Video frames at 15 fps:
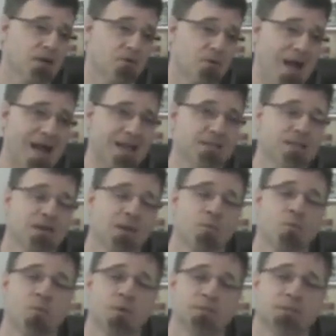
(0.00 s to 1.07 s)
cracking the
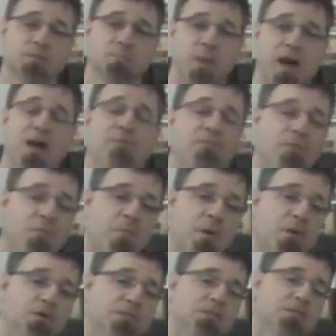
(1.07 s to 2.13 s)
#1 spot for
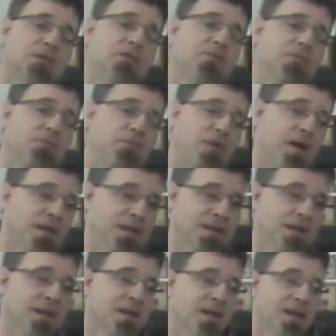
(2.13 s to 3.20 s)
most
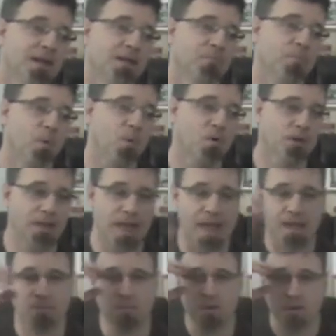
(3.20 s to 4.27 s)
funded board
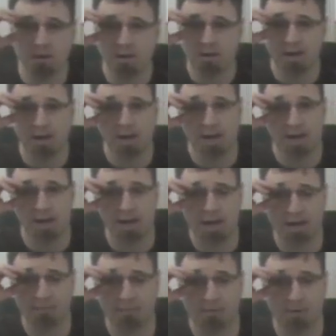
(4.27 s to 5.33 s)
game
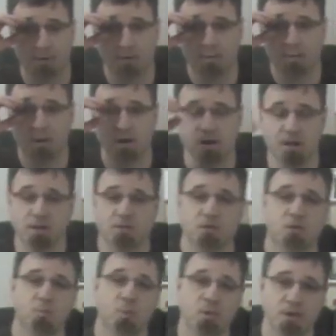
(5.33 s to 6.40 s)
ever. Period.
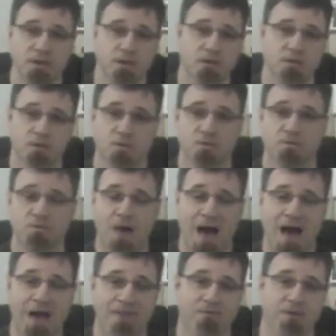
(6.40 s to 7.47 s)

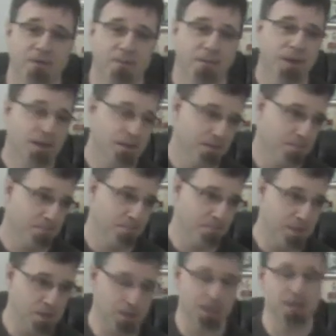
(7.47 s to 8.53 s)
2.25
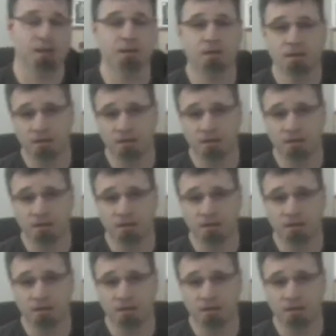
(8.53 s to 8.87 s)
million.